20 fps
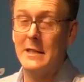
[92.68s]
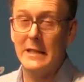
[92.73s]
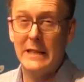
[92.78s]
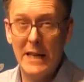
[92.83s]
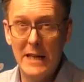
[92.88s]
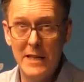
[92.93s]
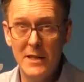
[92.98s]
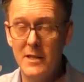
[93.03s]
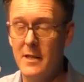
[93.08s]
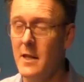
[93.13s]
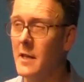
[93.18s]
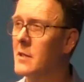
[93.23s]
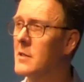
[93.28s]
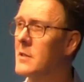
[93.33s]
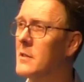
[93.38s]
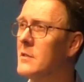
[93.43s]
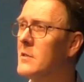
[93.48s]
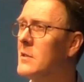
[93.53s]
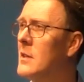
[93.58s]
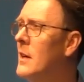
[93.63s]
today's
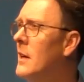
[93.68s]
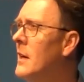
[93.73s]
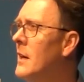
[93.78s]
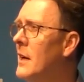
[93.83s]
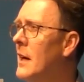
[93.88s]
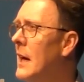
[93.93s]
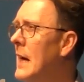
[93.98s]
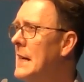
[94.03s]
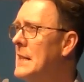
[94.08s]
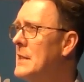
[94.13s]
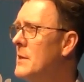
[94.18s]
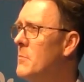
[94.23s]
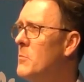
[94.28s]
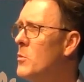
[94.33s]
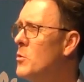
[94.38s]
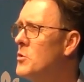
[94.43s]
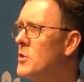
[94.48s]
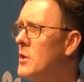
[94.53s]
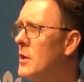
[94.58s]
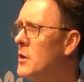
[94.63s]
citizens is a
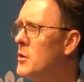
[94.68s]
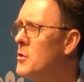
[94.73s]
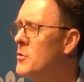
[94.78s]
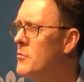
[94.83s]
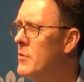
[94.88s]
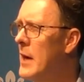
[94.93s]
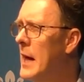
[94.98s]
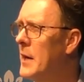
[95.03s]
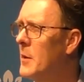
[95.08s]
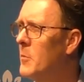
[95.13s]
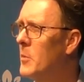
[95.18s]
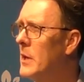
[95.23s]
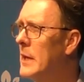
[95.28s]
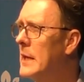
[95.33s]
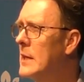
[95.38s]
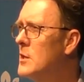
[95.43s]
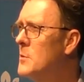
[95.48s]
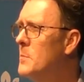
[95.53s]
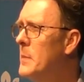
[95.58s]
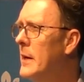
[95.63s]
most incredible
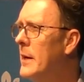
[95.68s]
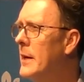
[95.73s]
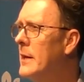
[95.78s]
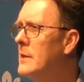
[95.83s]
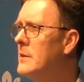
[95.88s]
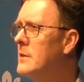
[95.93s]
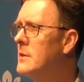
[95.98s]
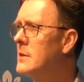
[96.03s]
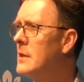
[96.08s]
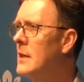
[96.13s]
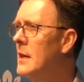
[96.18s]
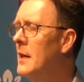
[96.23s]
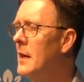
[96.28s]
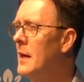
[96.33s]
experience.